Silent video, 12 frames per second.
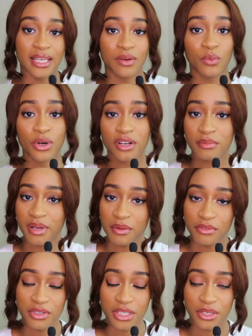In one of
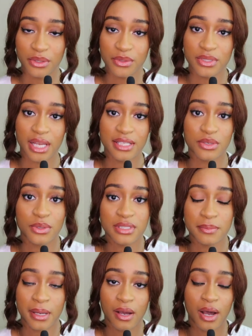my videos, I
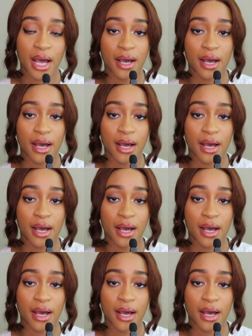talked about